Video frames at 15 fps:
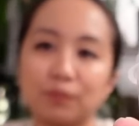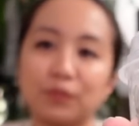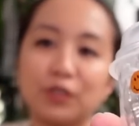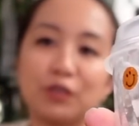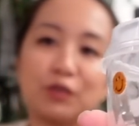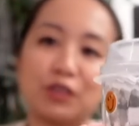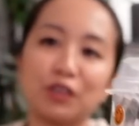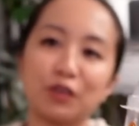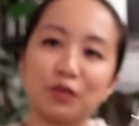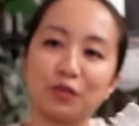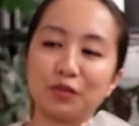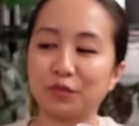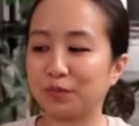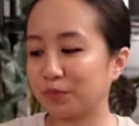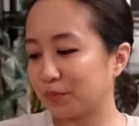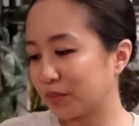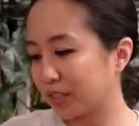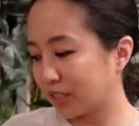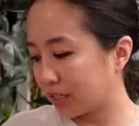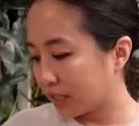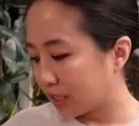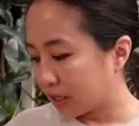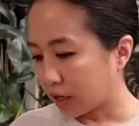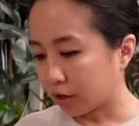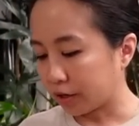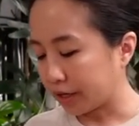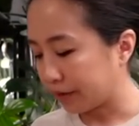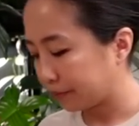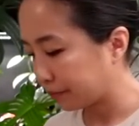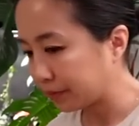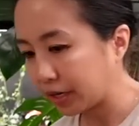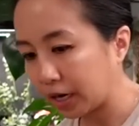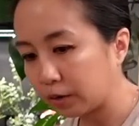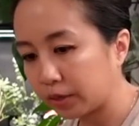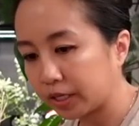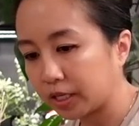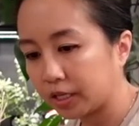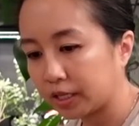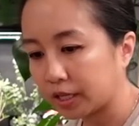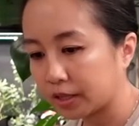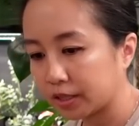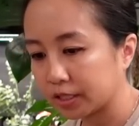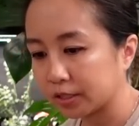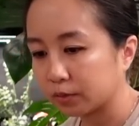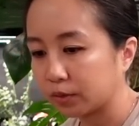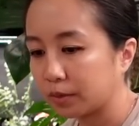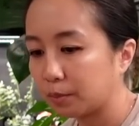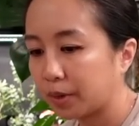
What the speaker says: Too cute. All right, now I can get this one